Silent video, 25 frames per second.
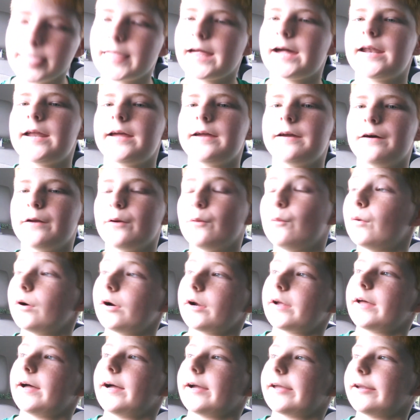that ain't gonna
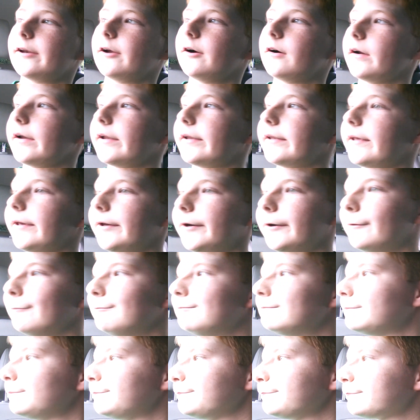work, I can already
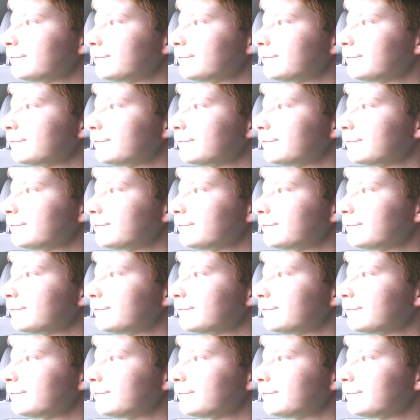tell.